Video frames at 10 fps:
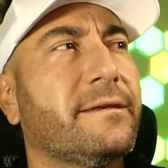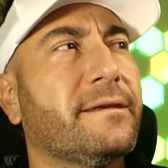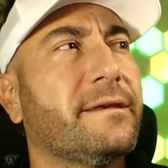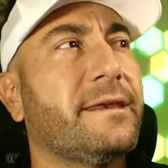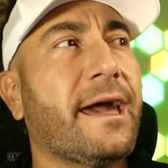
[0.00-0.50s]

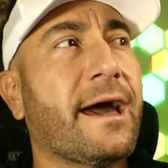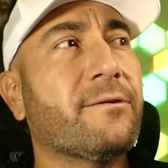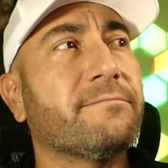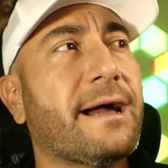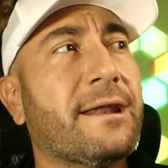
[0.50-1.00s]

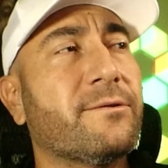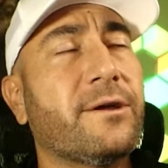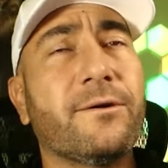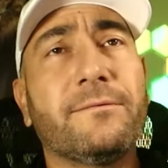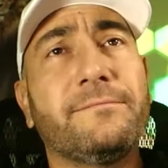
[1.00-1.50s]
Yeah, I don't
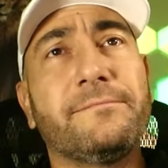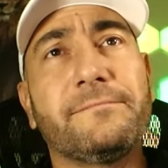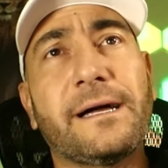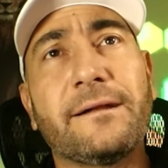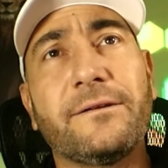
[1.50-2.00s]

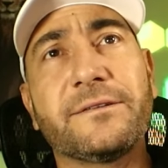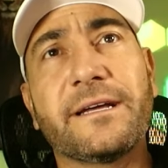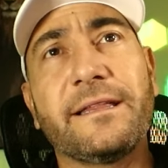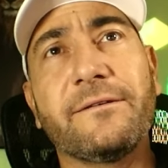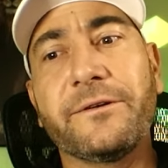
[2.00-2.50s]
know
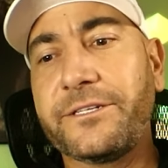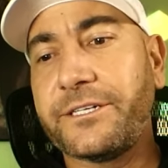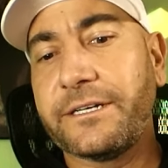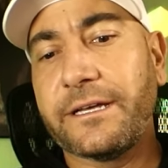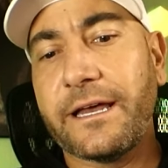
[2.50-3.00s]
sign
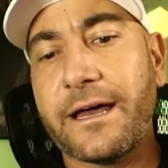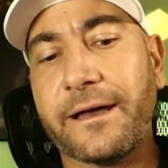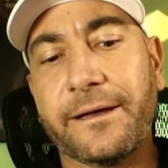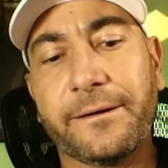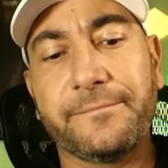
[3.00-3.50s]
language.
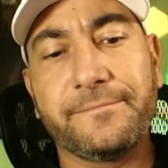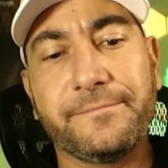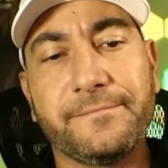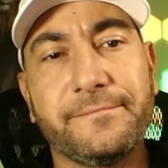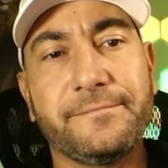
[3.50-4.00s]

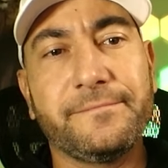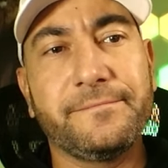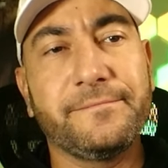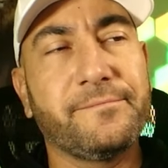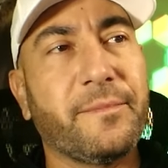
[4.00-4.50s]

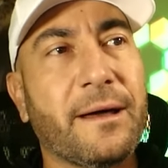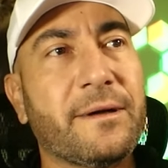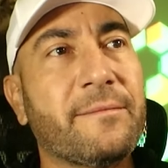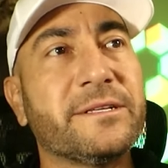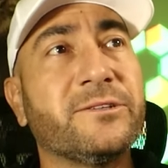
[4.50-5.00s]

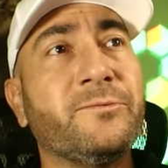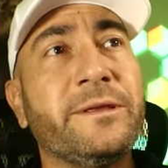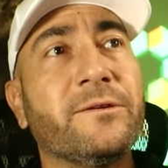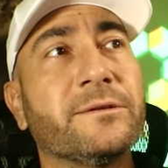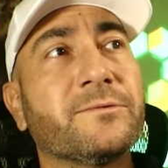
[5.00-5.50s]
I'm
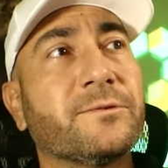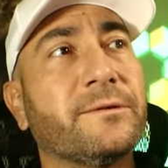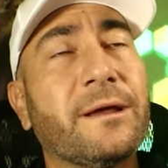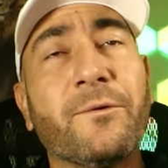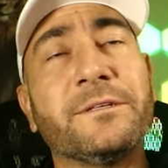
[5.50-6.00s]
assuming those were
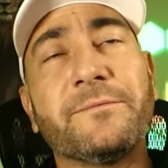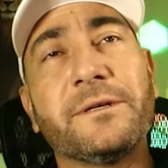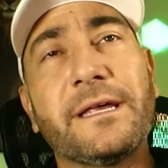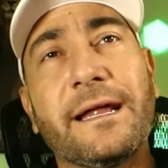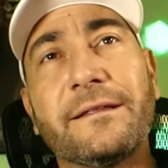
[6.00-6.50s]
they wouldn't have
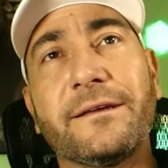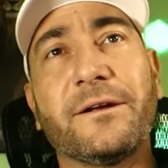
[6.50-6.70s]
put that out there